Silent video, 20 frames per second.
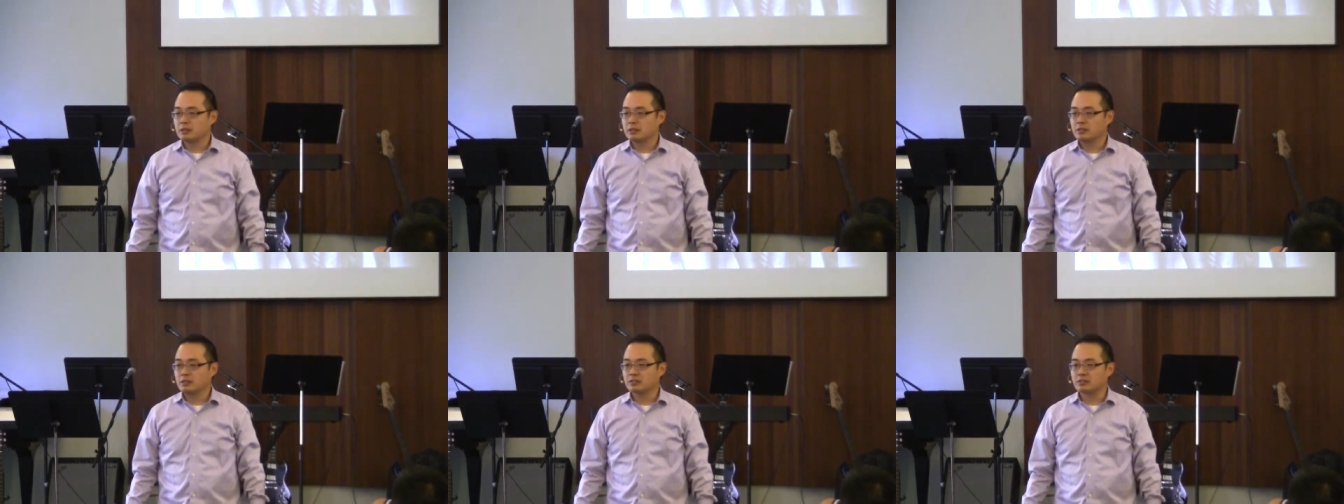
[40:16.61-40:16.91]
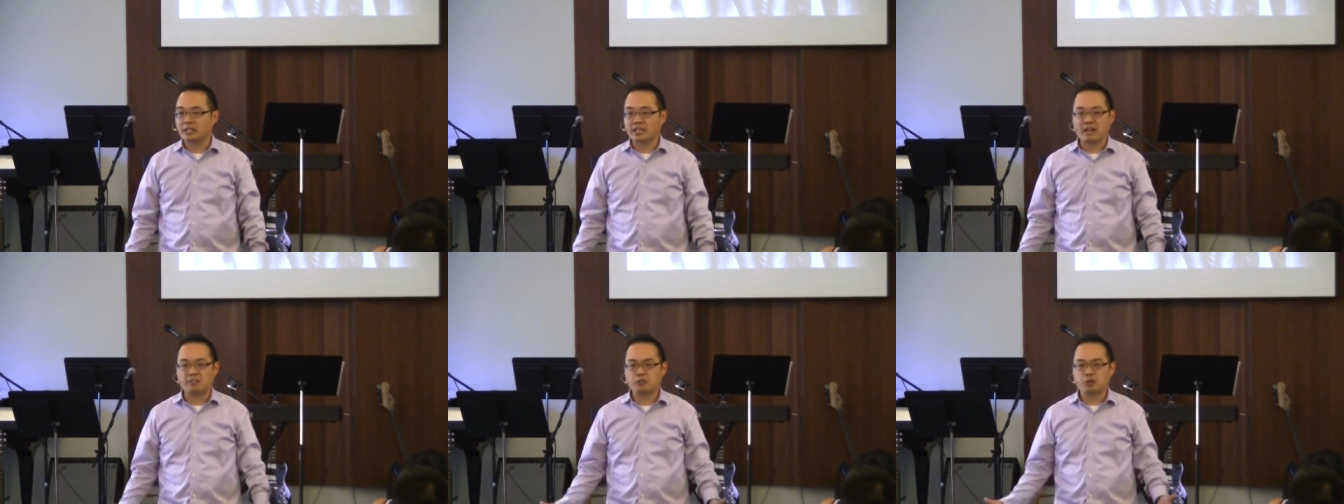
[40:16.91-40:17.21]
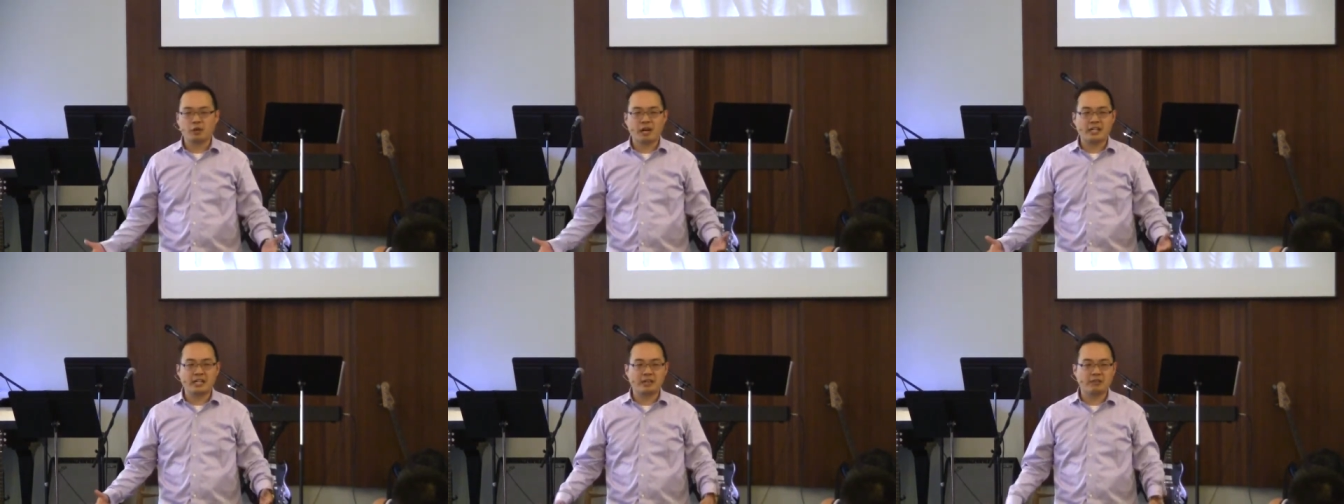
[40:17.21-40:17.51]
He's like, I've
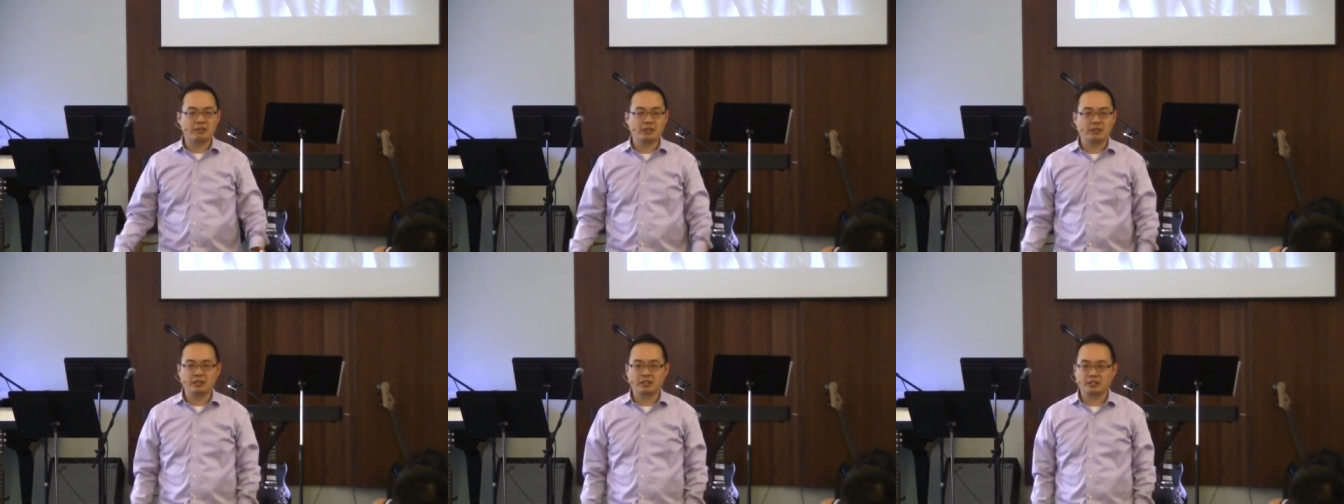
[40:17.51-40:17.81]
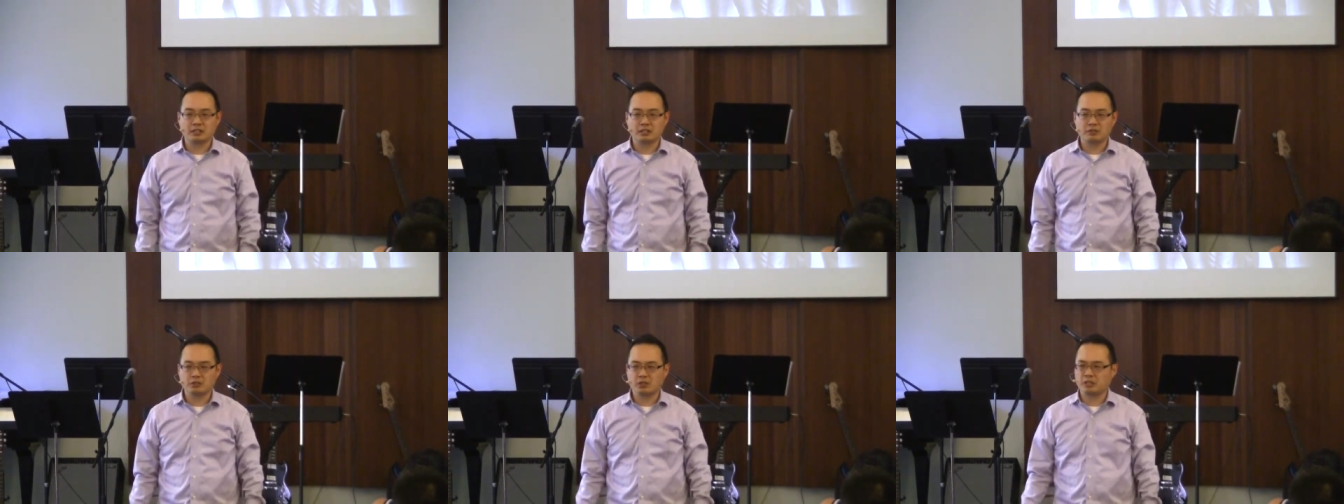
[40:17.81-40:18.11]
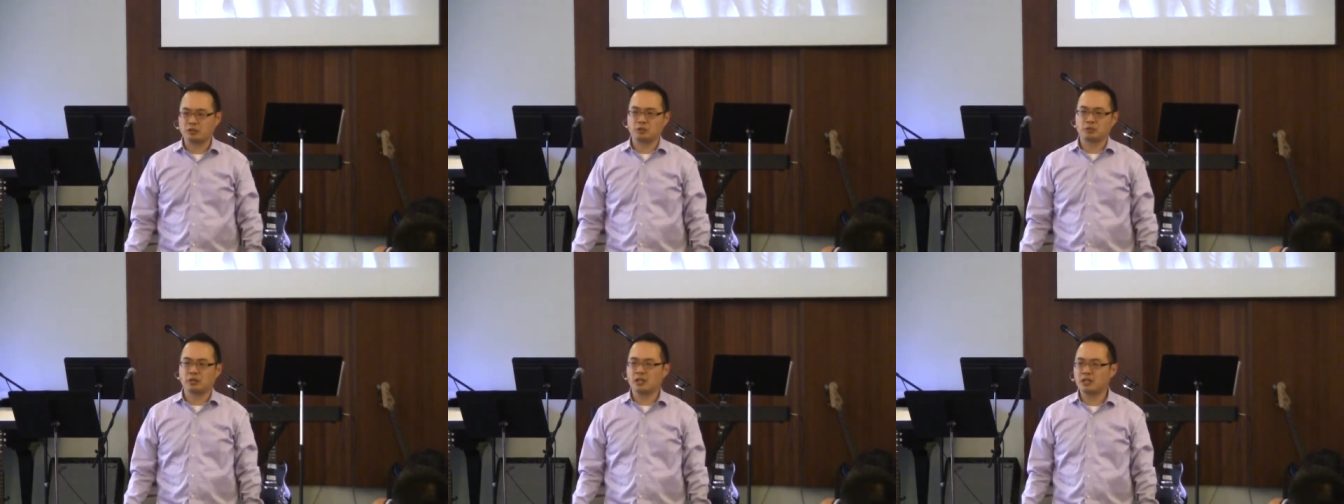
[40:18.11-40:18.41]
tried everything. I've
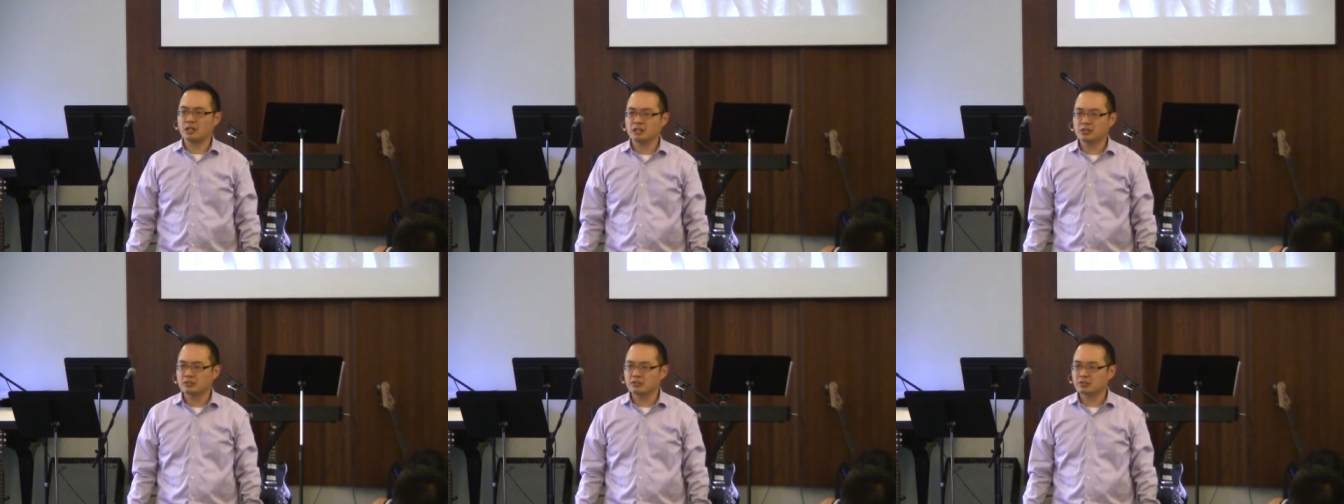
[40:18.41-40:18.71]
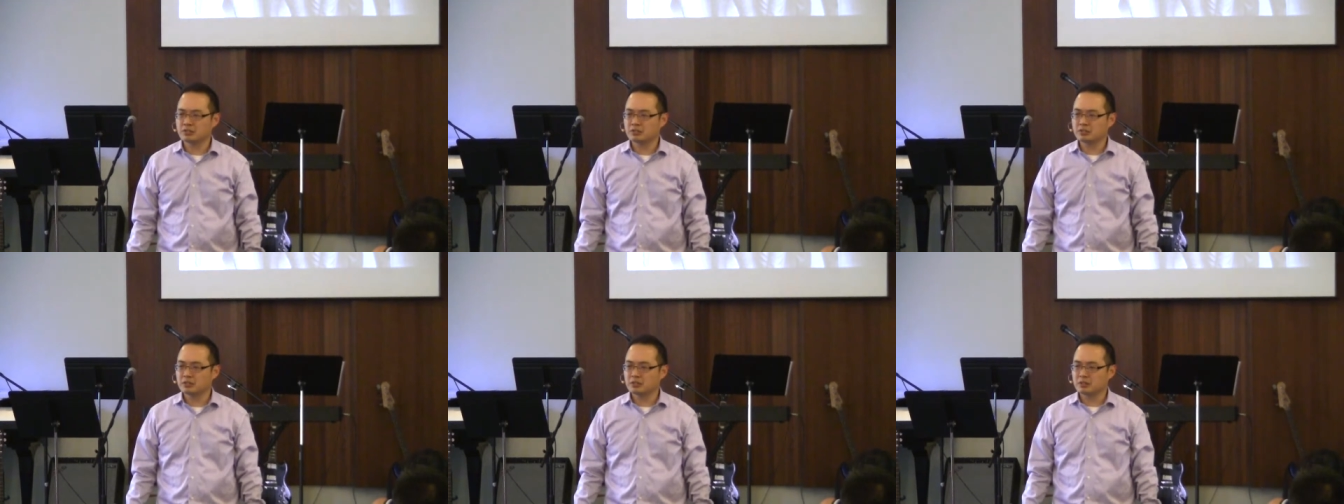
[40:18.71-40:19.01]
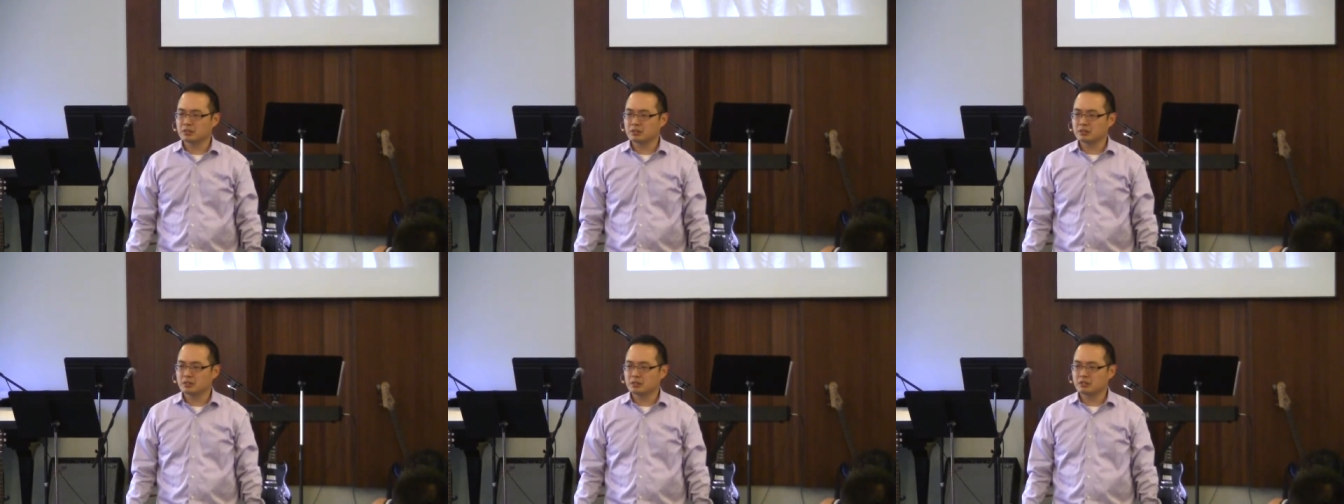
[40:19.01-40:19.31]
tried drugs,
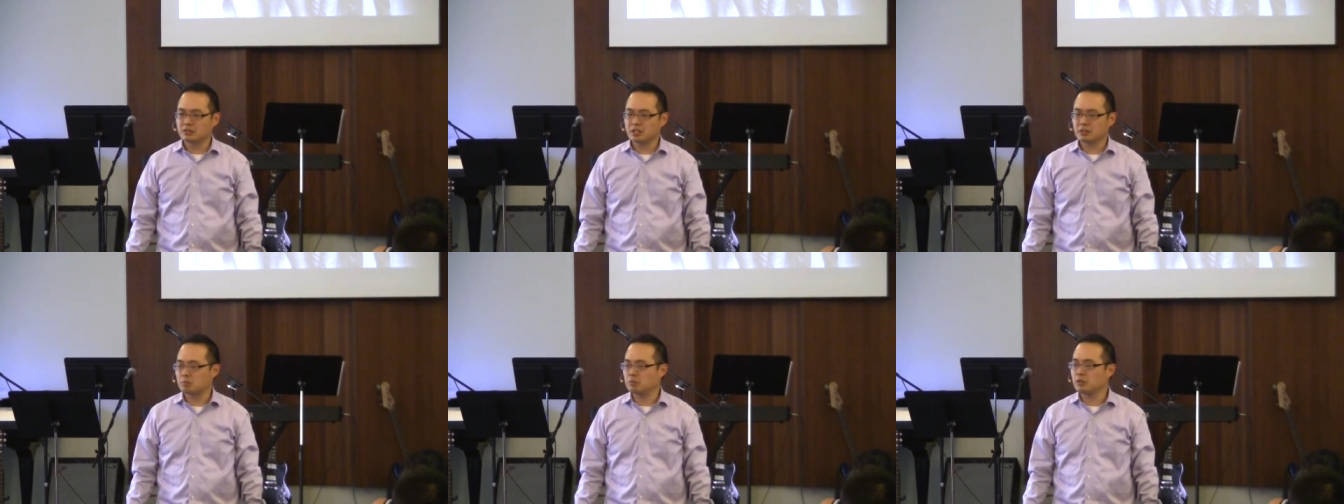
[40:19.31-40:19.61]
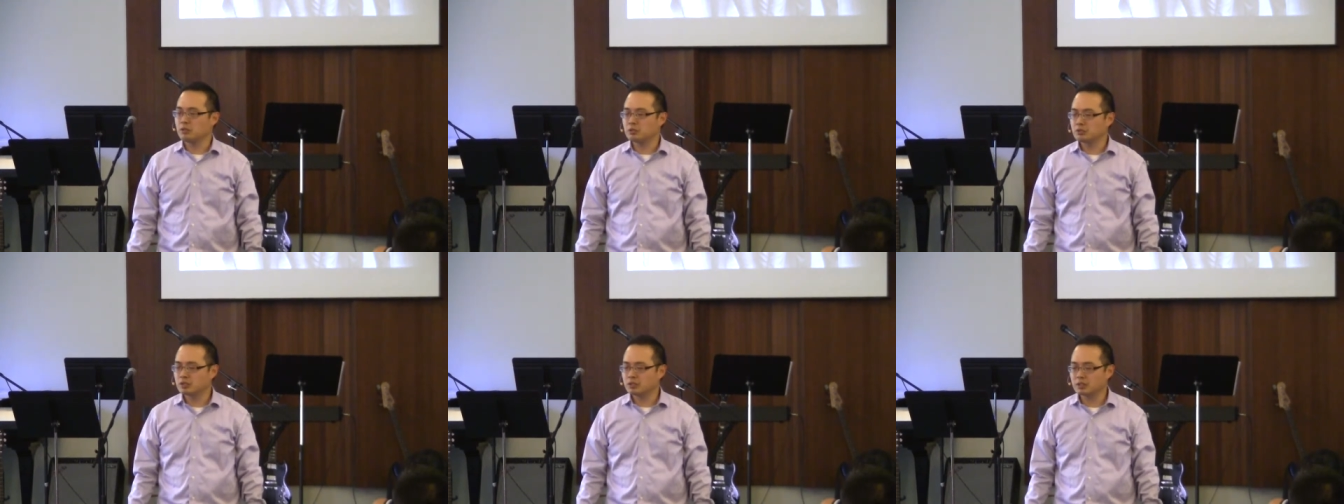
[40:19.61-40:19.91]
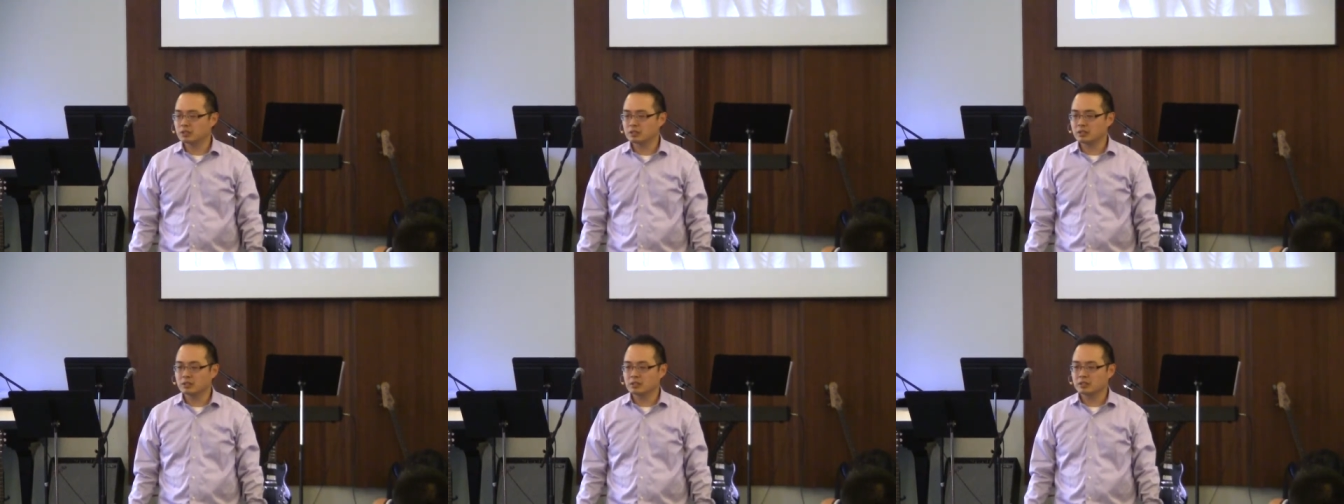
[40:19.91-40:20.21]
tried music.